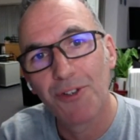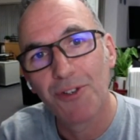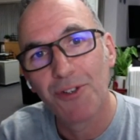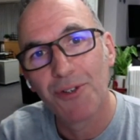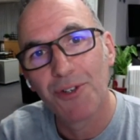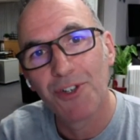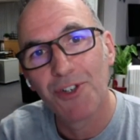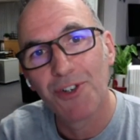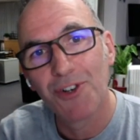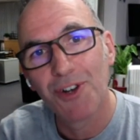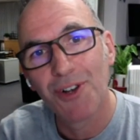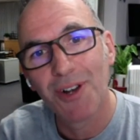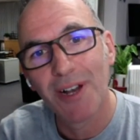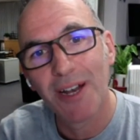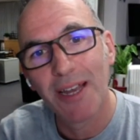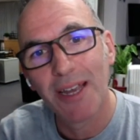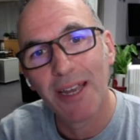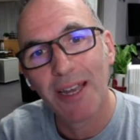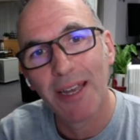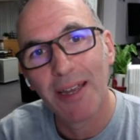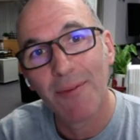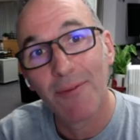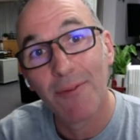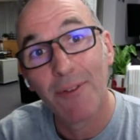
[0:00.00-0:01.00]
who are struggling
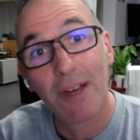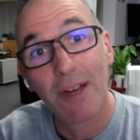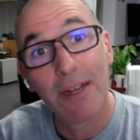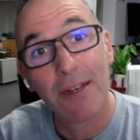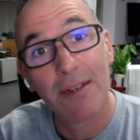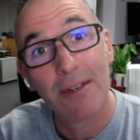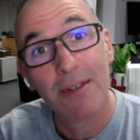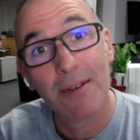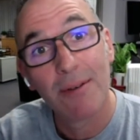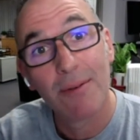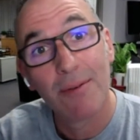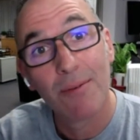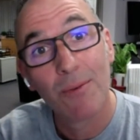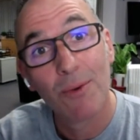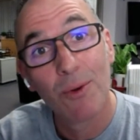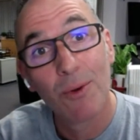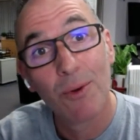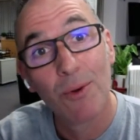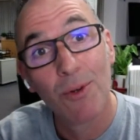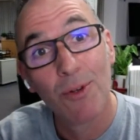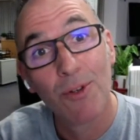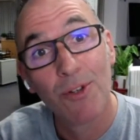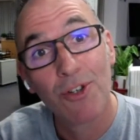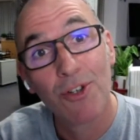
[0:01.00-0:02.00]
here. In fact, we're
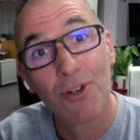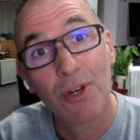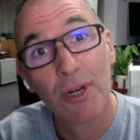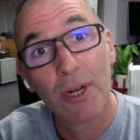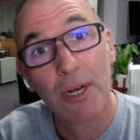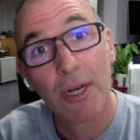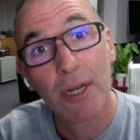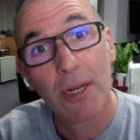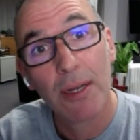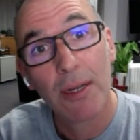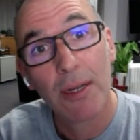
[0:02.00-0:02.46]
all struggling.